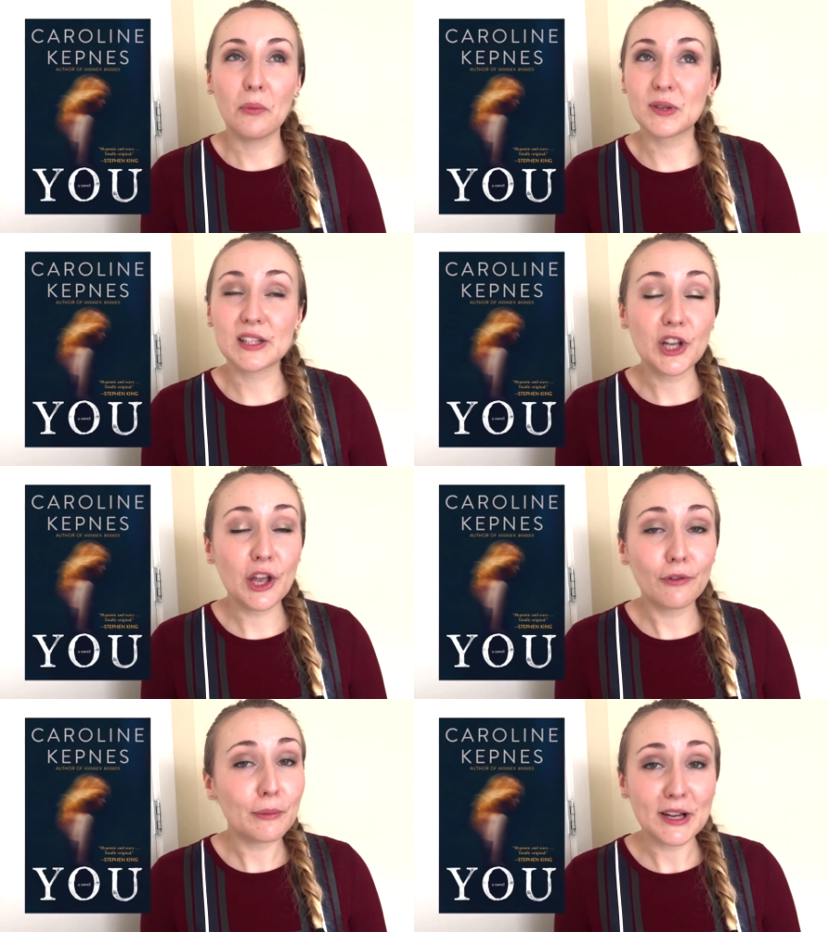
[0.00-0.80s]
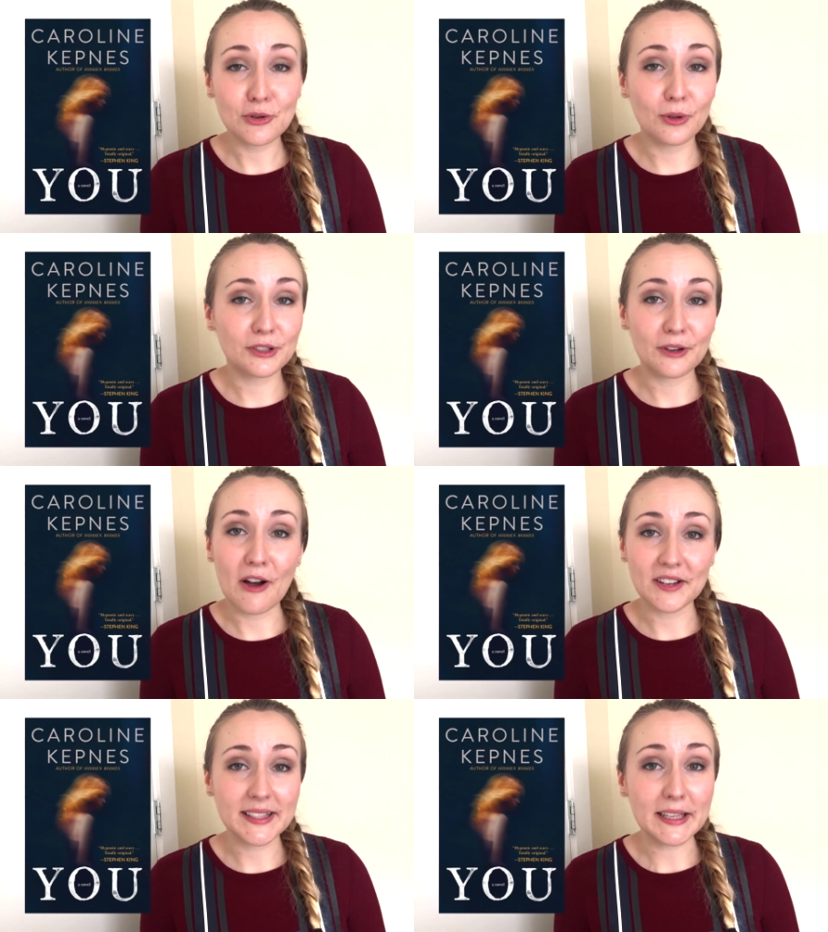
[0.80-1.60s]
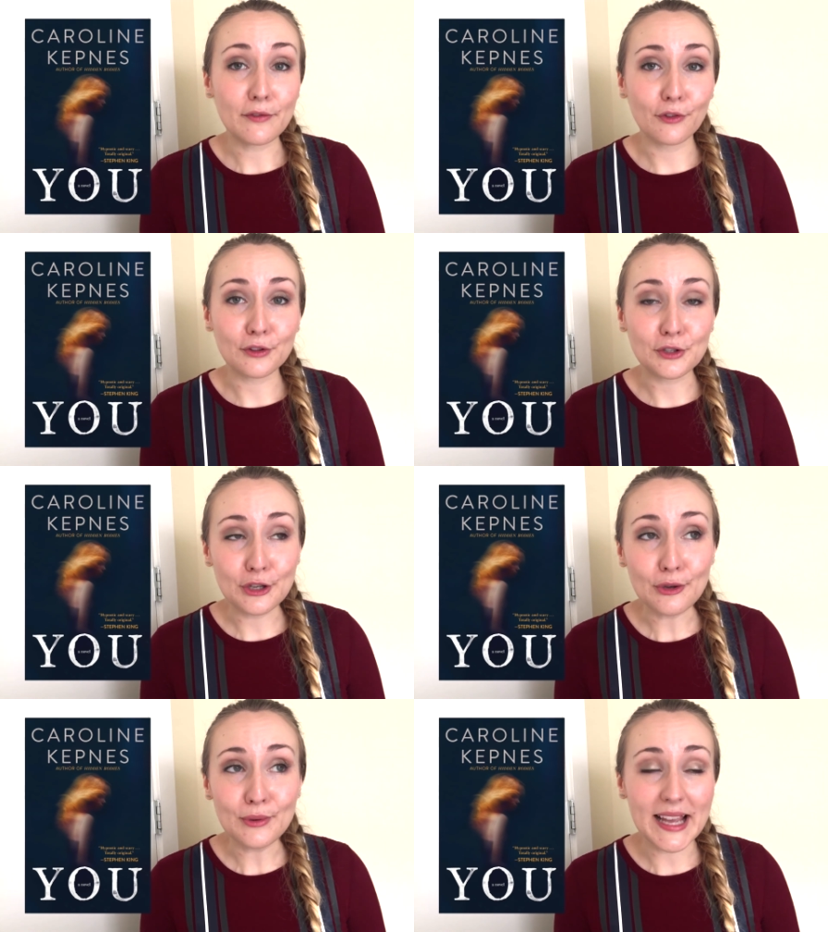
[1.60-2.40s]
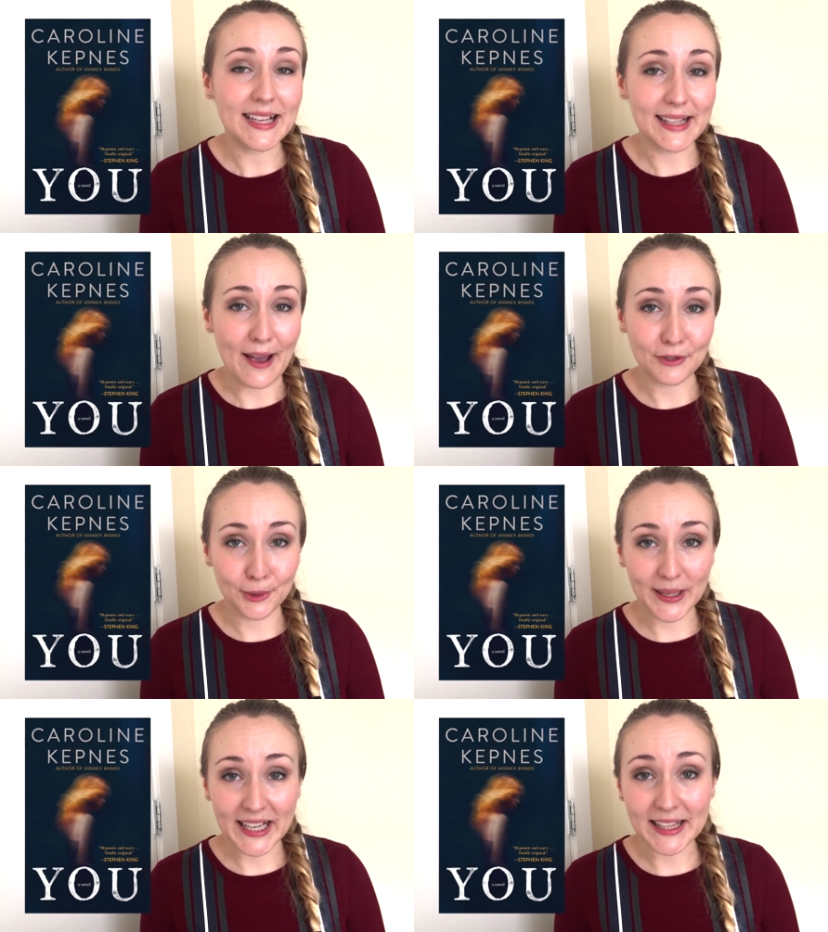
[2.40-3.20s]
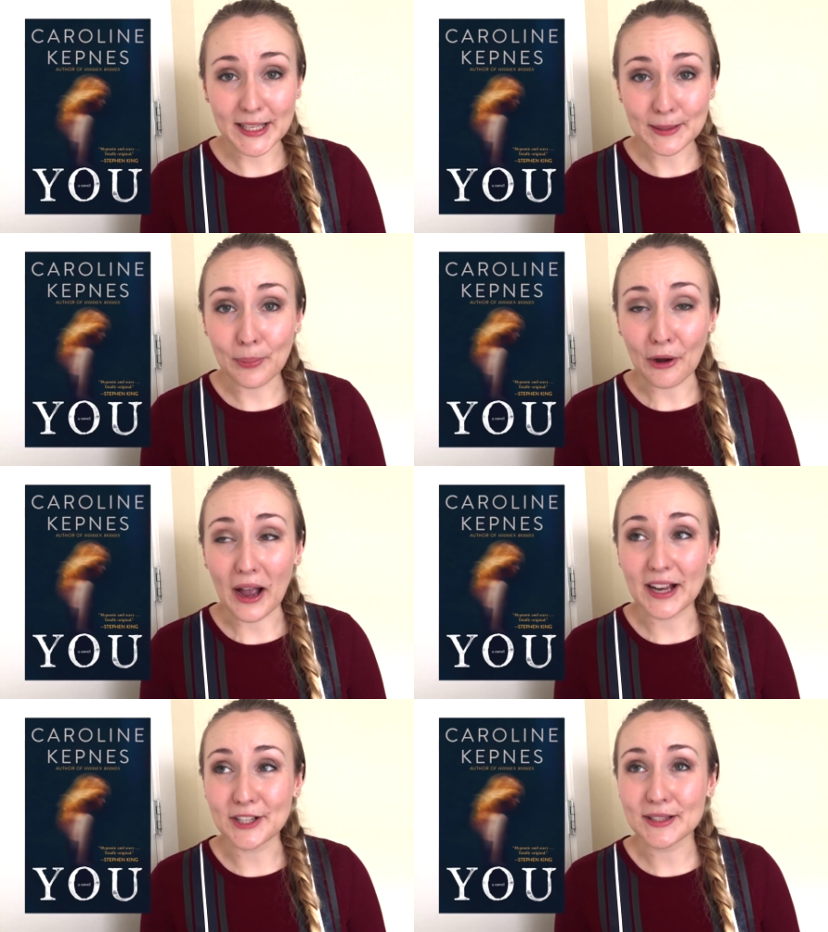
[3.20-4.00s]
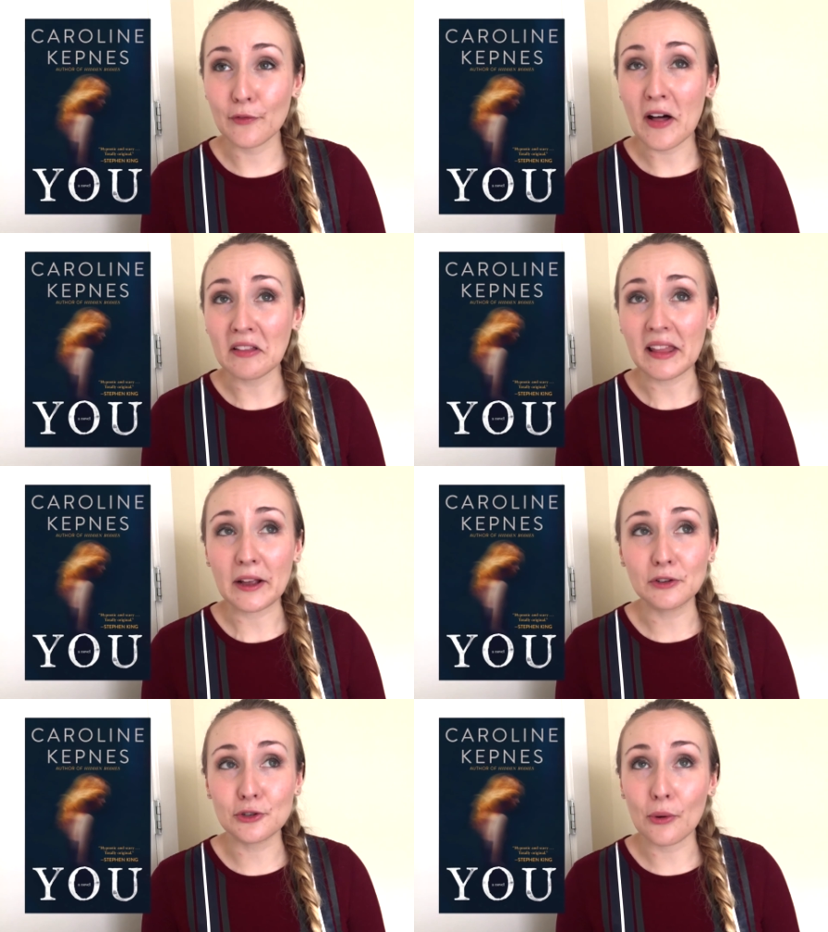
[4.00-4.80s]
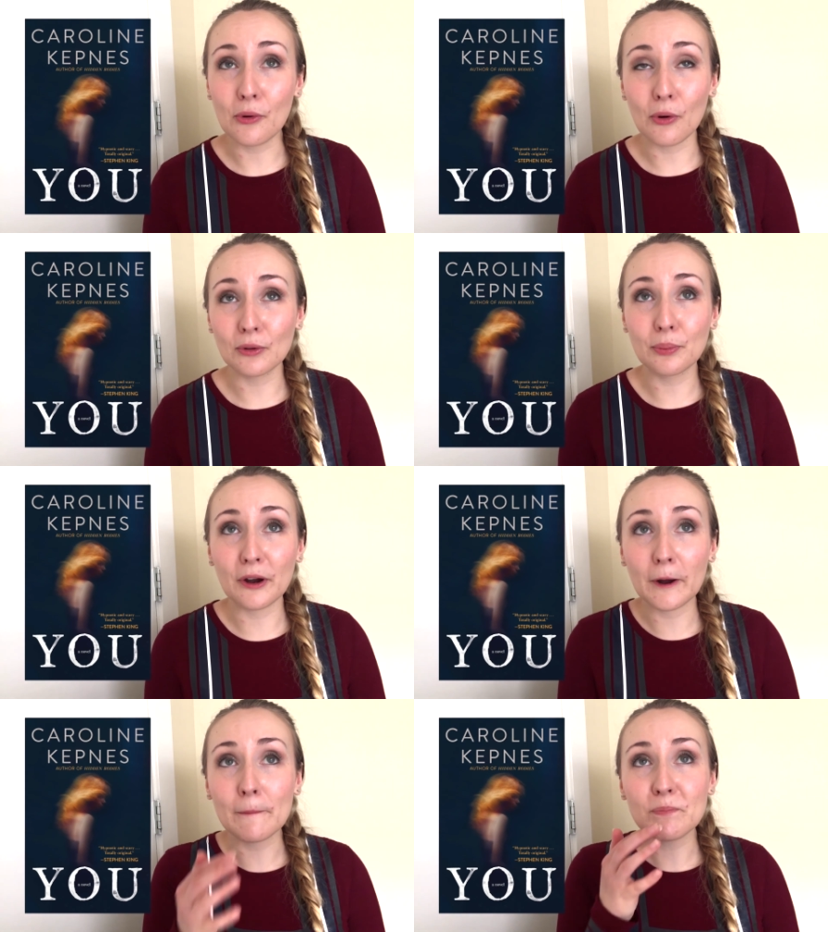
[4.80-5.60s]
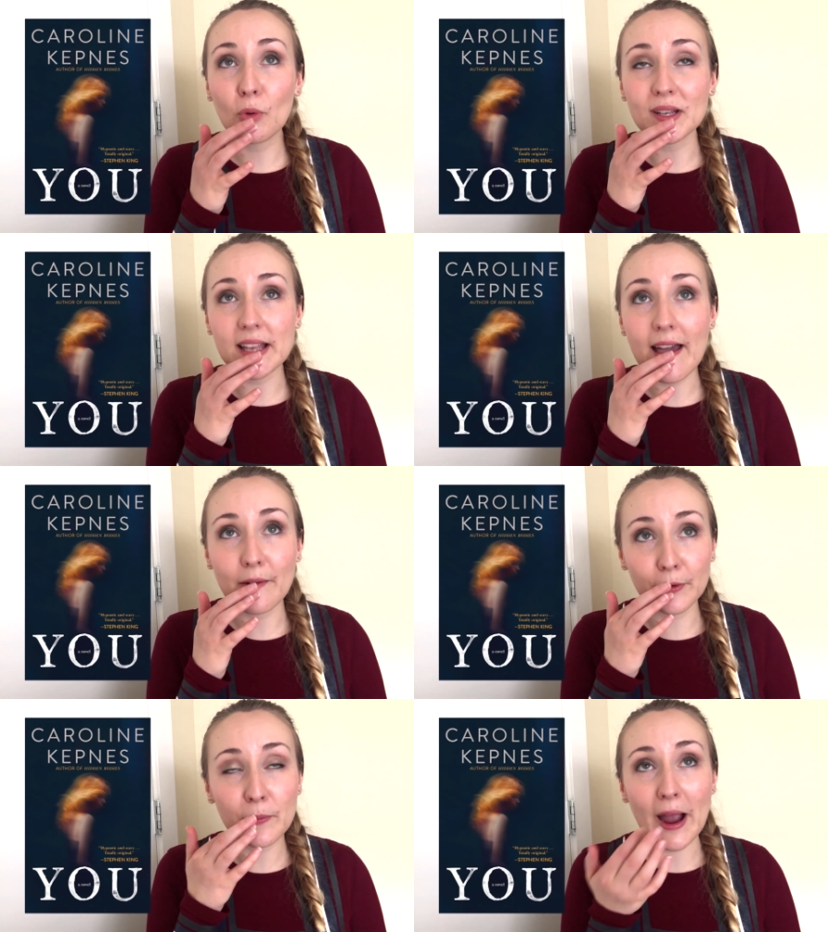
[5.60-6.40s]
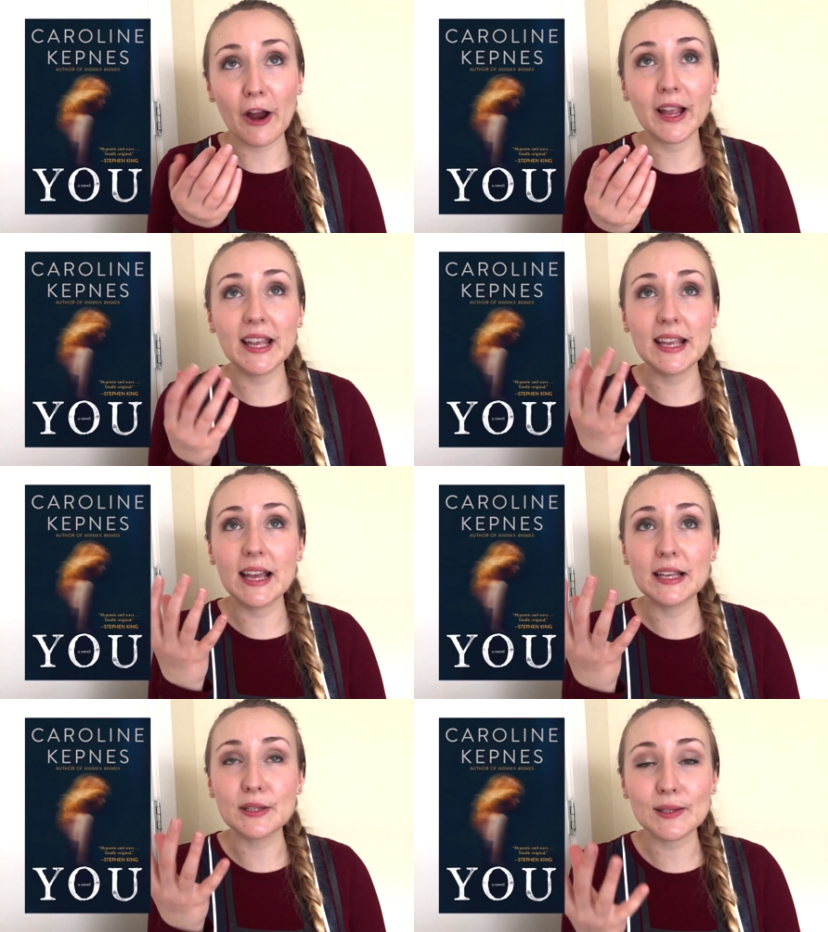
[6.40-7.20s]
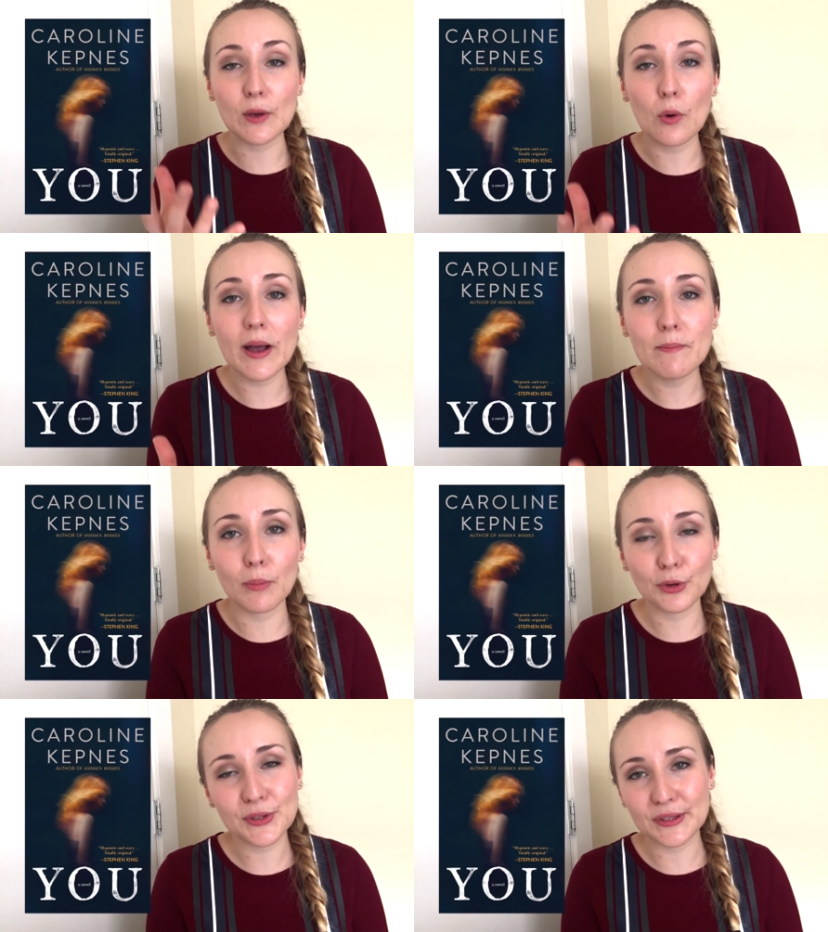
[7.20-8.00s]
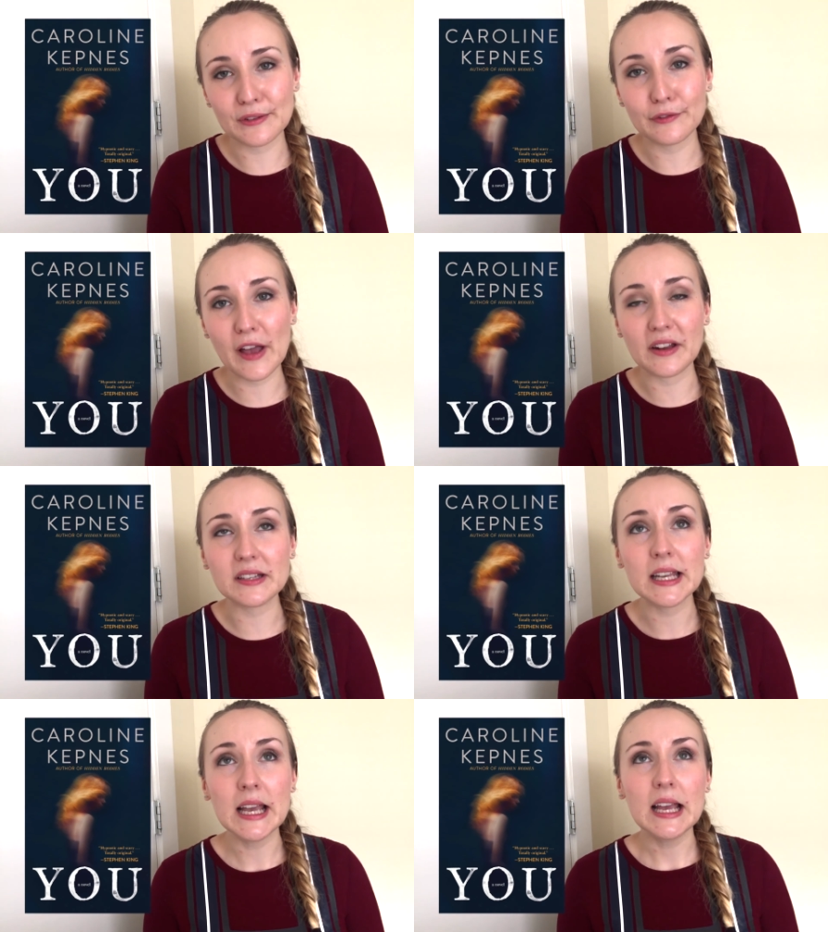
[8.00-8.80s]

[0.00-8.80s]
was looking over my shoulder, honestly, for two days after reading this book. I just felt like Joe Goldberg was everywhere. He is so immersive and